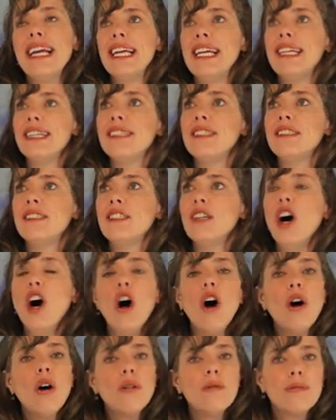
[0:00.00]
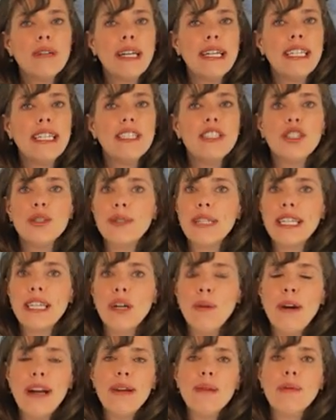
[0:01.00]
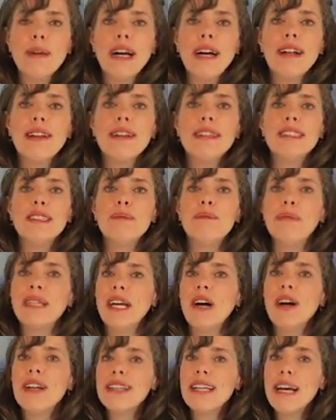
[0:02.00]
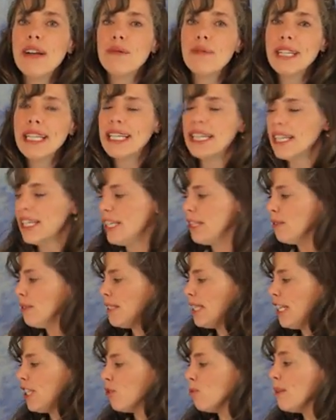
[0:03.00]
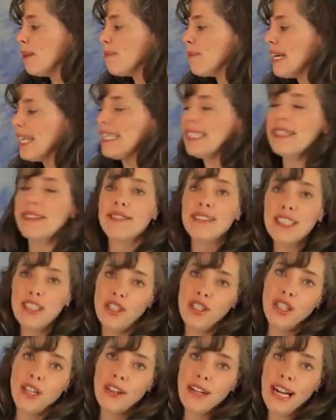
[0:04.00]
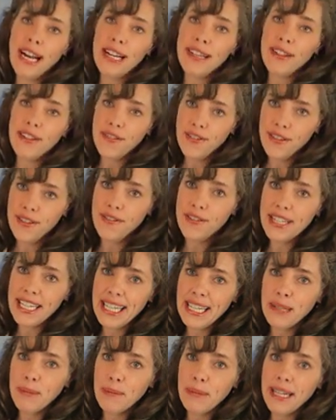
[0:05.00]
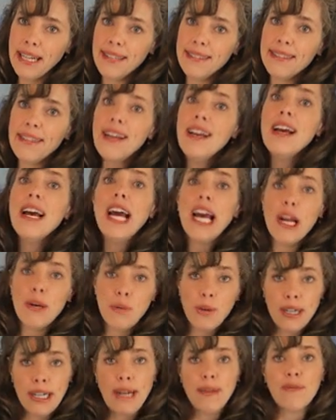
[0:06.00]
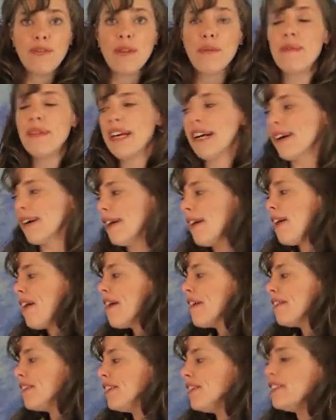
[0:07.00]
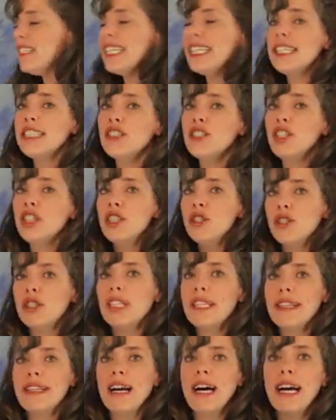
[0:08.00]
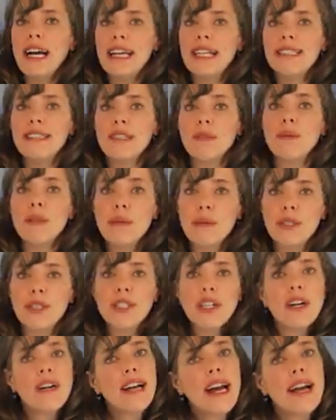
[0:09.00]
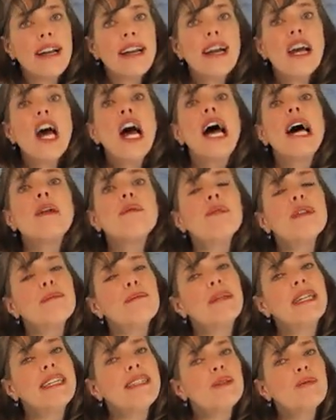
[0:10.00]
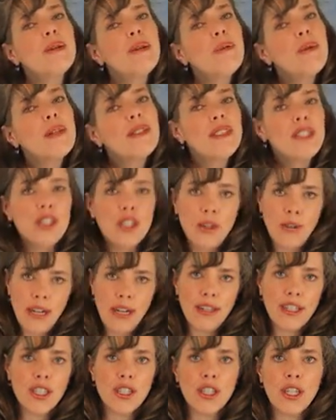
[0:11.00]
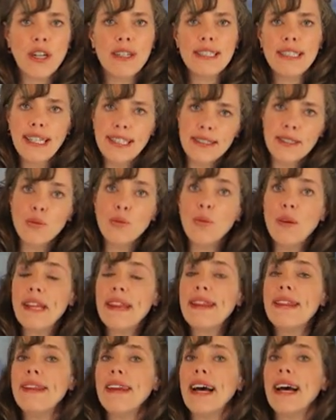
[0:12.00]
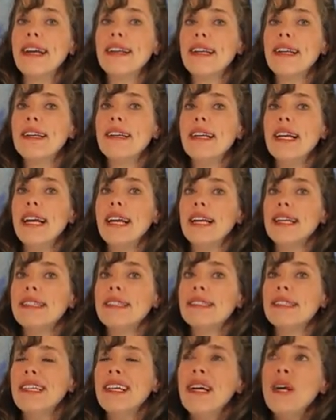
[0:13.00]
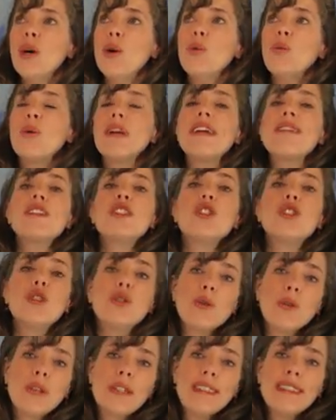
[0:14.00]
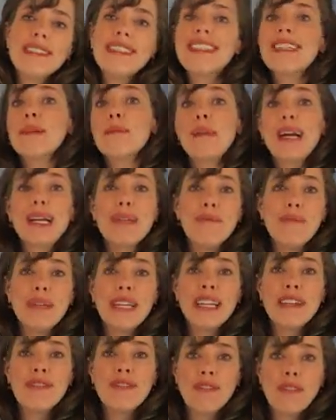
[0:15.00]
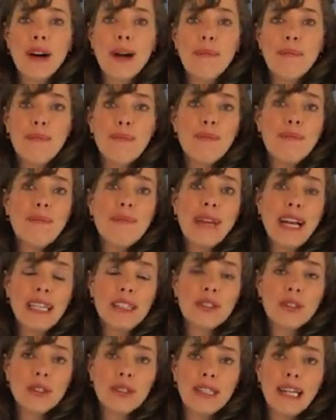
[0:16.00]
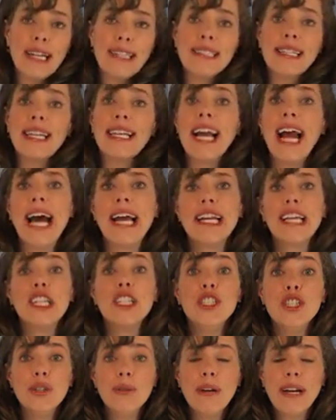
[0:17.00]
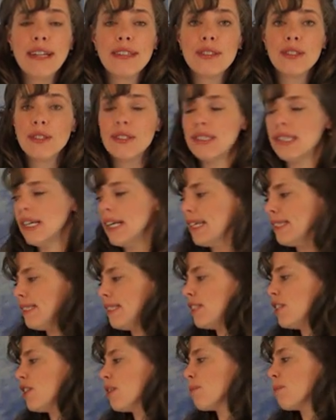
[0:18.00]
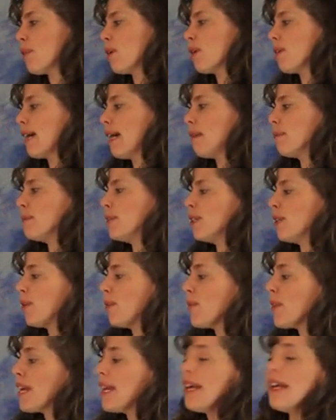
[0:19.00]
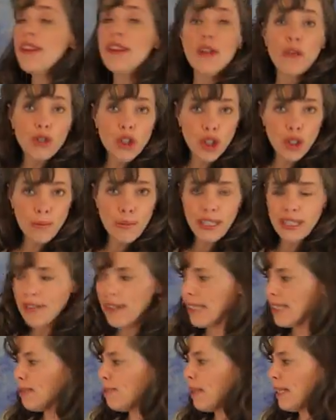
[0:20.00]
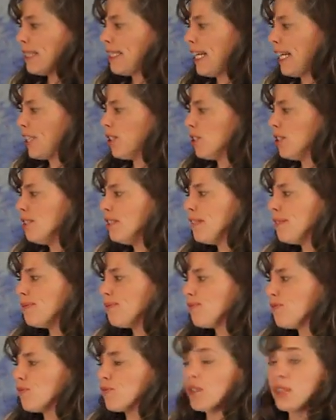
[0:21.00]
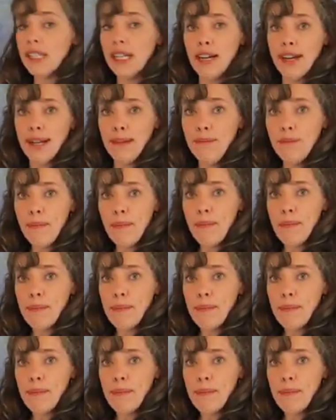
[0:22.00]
is already doing quite well, it's beyond that really acute stage, we might definitely start at the 15 minutes and work up from there. 15 is usually the highest that we would start at, and because we want to know how your dog does with that and whatever soreness there might be from exercising and adding a new exercise into the program. So those should be your expectations for time.